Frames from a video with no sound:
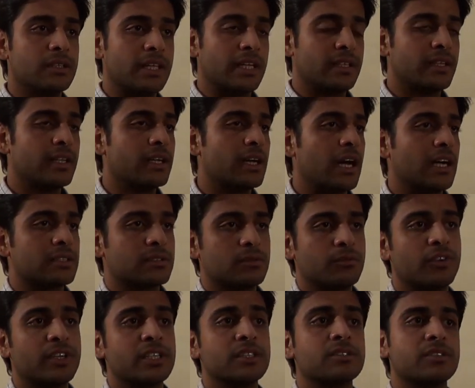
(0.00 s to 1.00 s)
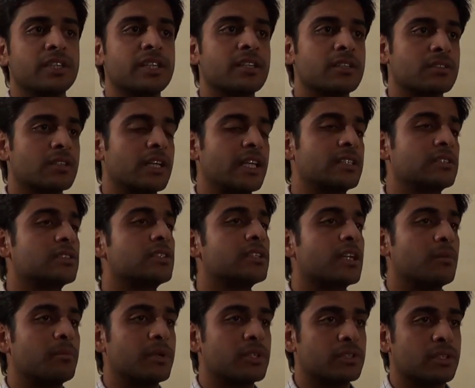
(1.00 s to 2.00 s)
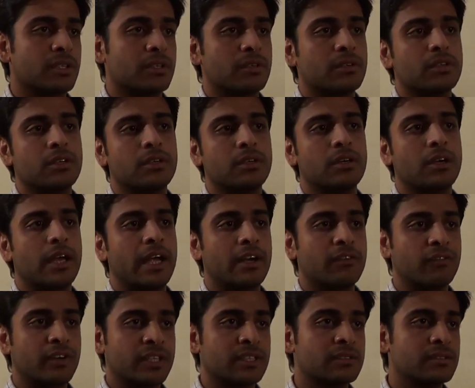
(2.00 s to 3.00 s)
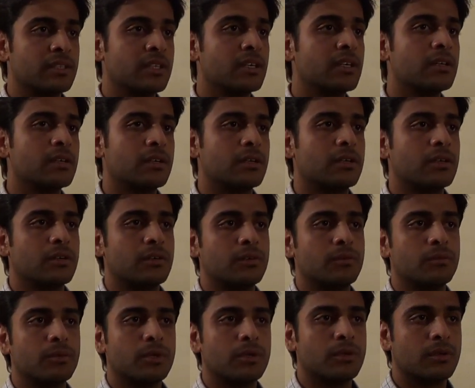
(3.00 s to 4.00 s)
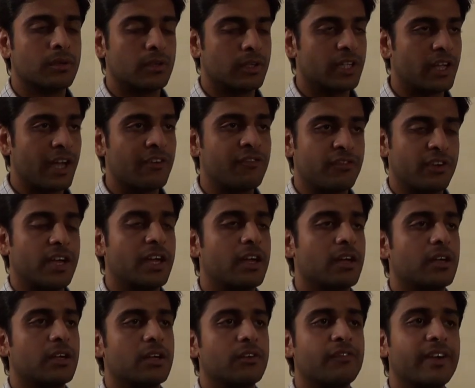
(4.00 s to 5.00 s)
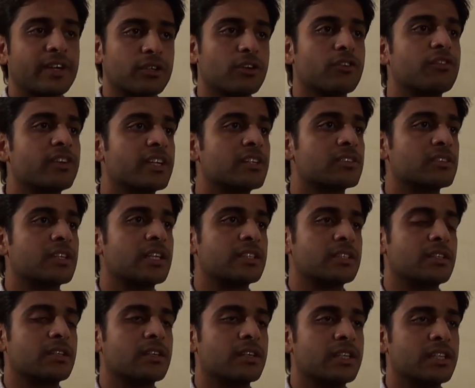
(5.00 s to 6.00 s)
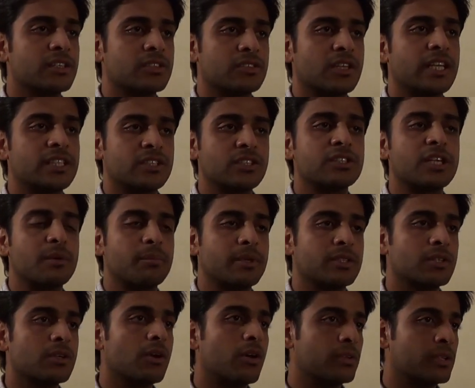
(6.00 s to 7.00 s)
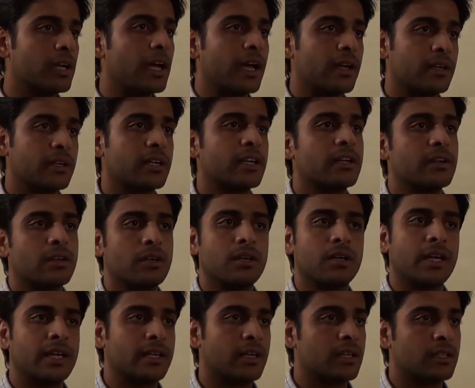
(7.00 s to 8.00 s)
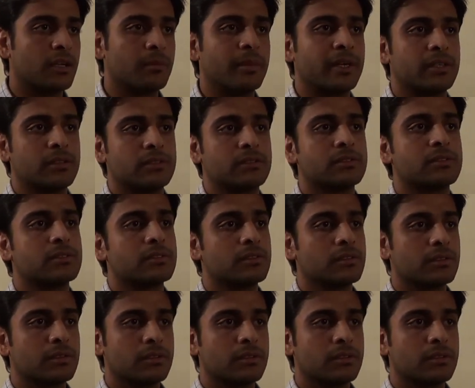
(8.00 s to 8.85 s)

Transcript: Then they asked what is recrystallization temperature uh, and what is the uh, eff uh, effect of recrystallization temperature on the iron and uh, other metals.